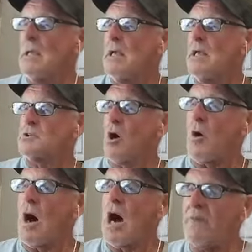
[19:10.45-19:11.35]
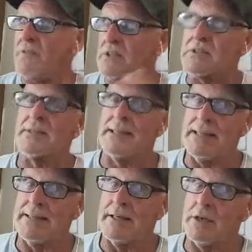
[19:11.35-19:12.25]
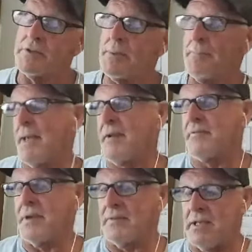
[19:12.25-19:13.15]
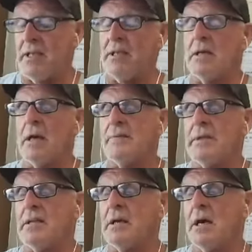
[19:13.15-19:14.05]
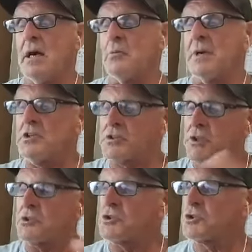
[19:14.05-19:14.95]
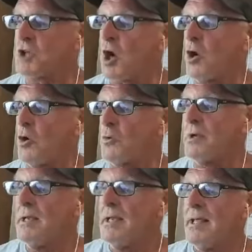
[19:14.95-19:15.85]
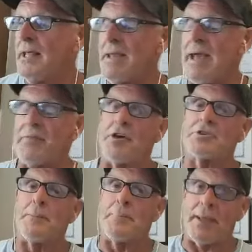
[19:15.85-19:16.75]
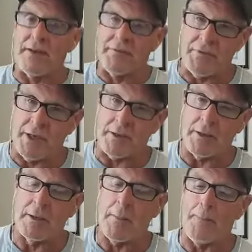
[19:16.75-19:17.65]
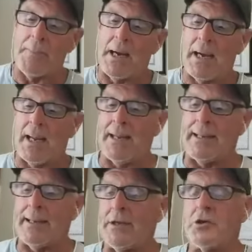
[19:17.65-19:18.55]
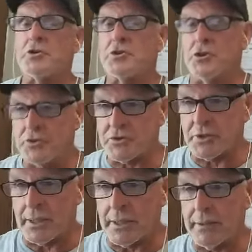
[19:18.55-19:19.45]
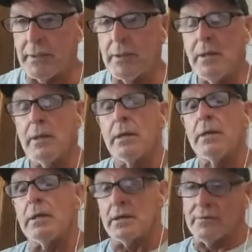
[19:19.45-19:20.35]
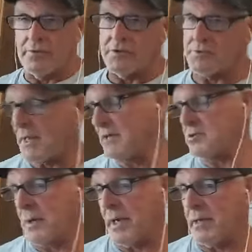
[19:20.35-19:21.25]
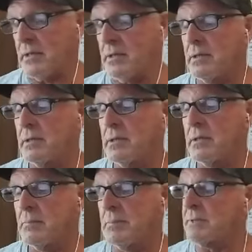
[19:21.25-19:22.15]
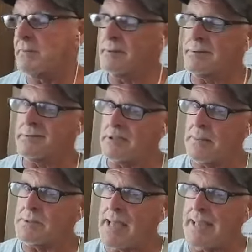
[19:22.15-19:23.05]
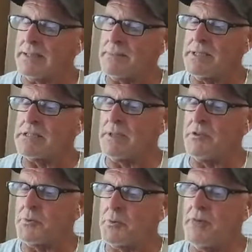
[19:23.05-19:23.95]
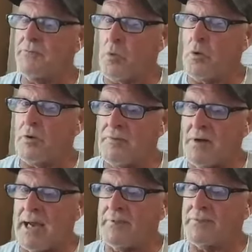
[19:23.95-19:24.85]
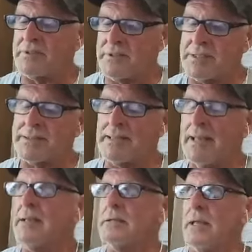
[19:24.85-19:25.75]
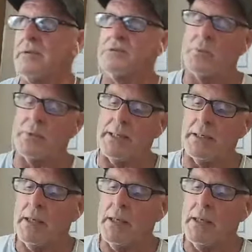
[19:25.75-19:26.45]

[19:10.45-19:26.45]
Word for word: So obviously there's a benefit. The research showed that there's a benefit by introducing interval strength training, but it seems like it needs to be 3, 4, 5 to 6 days a week.